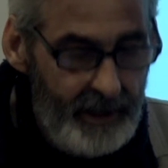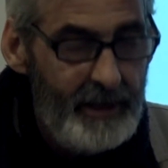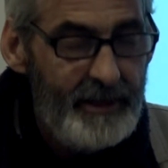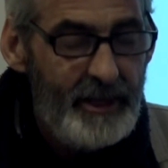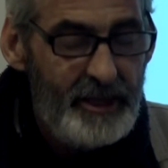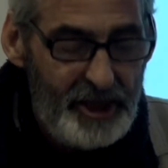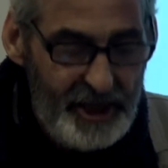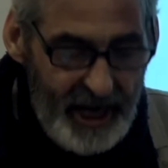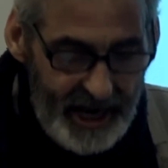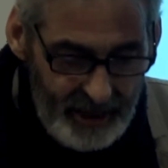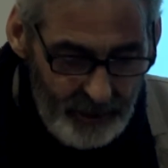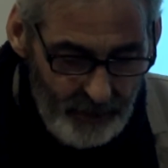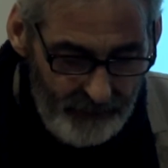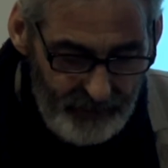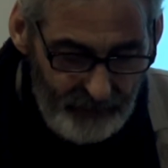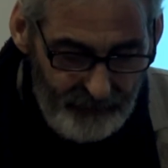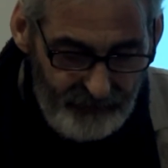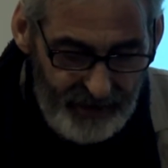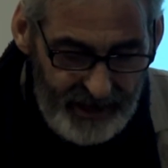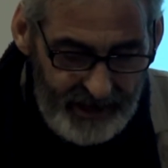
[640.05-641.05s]
The gender of
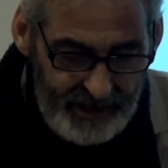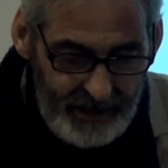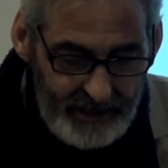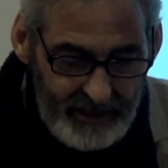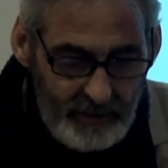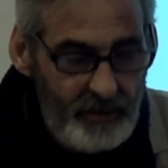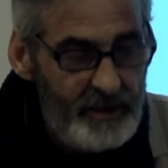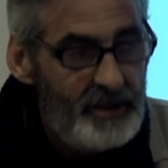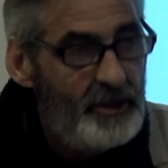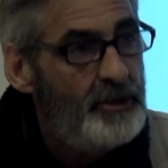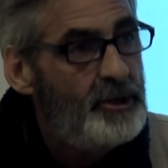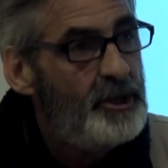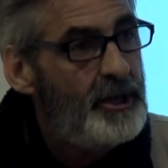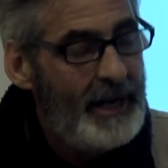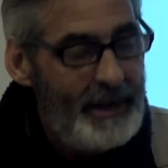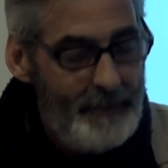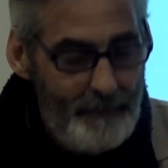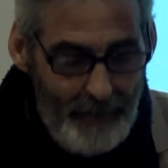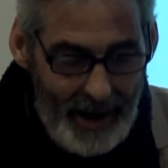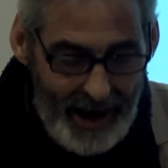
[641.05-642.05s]
the phoenix was
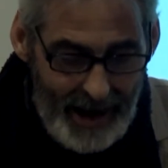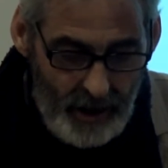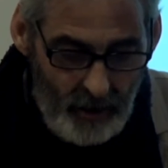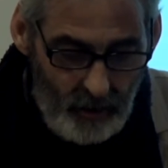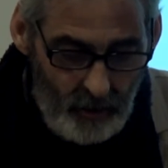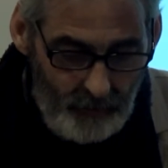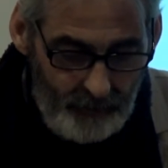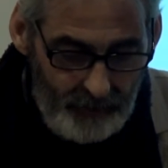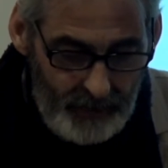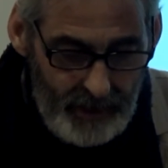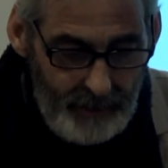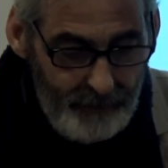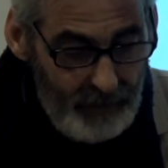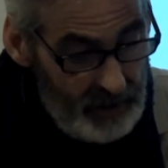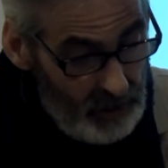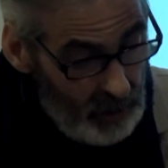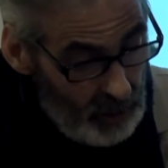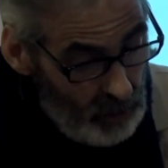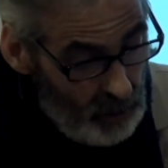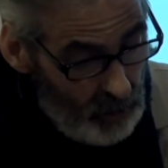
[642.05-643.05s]
usually male,
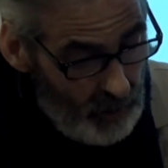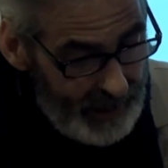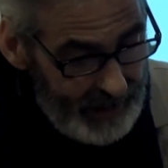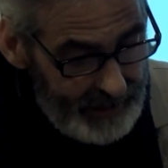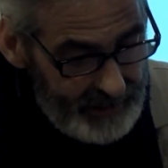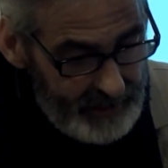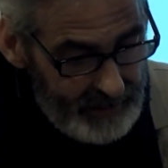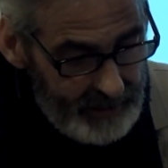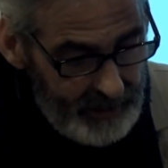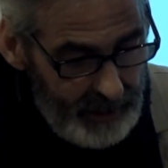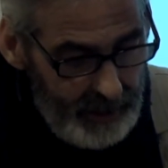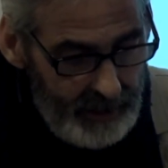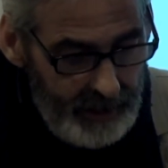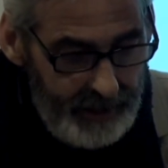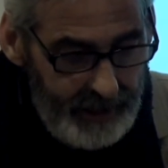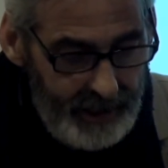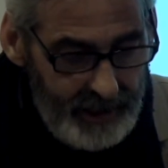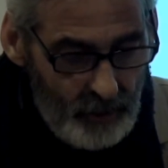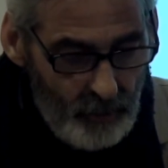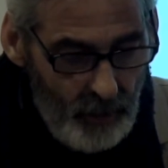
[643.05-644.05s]
but not always.
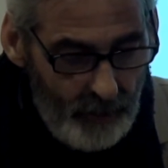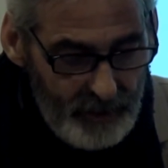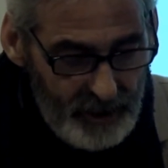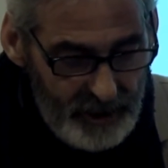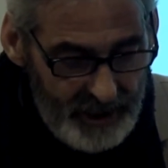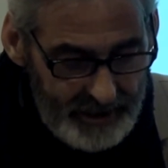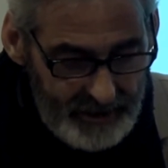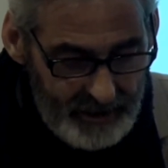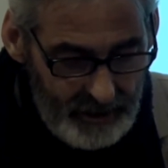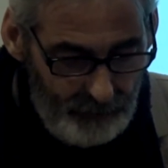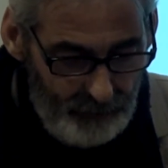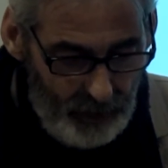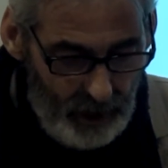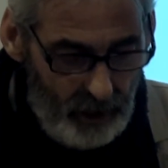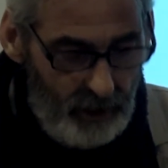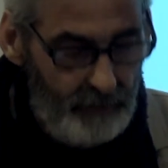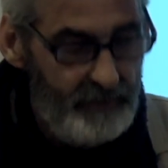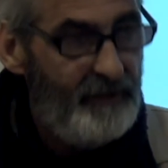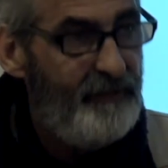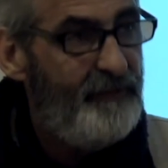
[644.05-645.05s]
In the Robert Chester
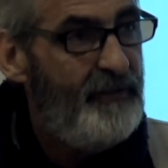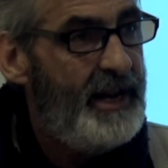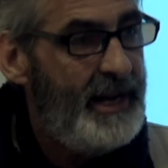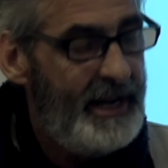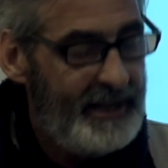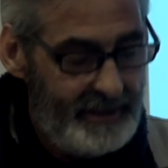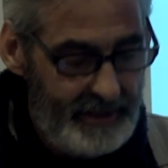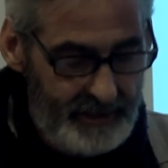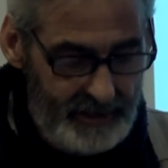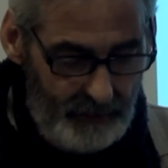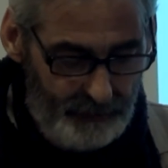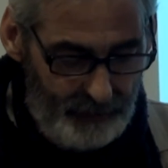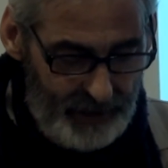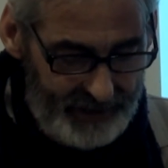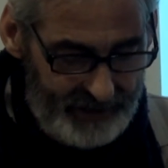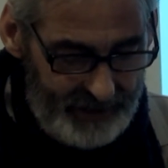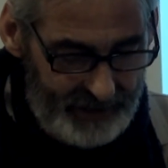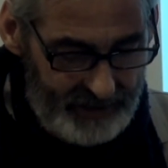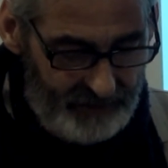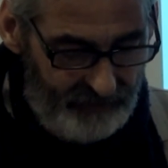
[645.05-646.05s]
poem, the phoenix is
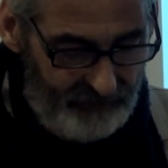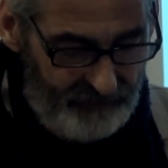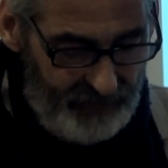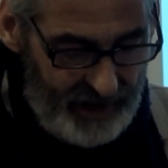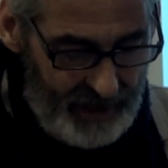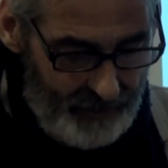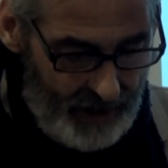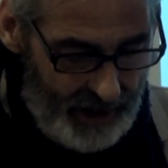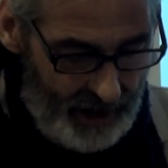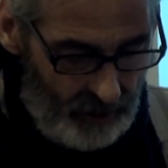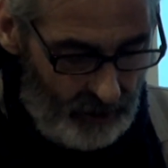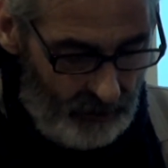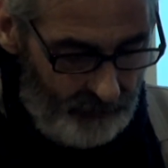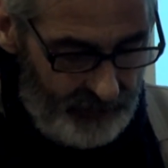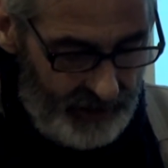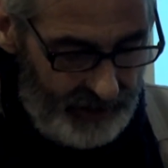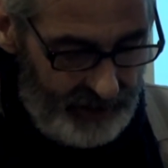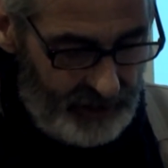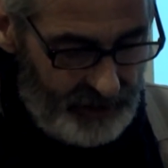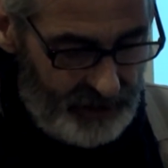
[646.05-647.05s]
depicted as female
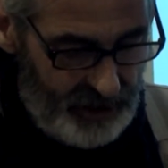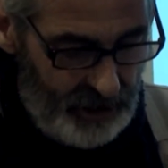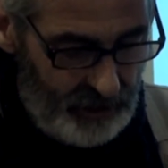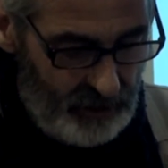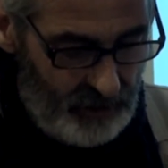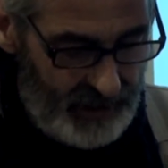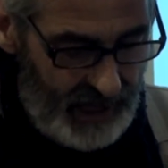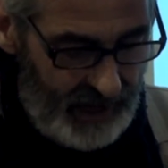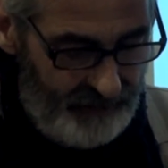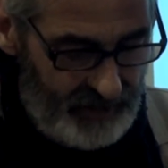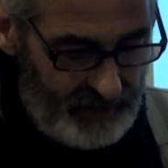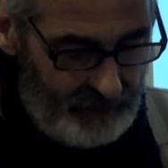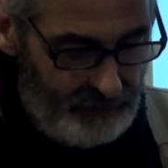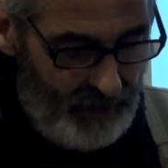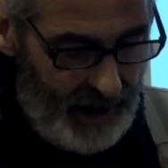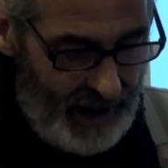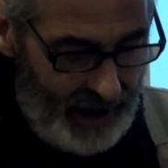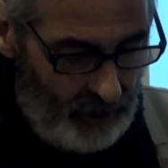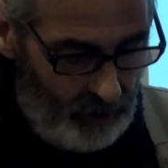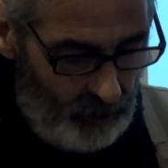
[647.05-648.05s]
and the turtle dove is
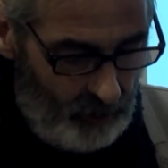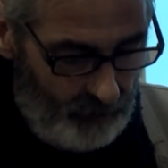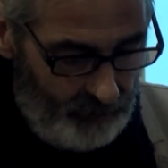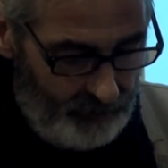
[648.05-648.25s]
male.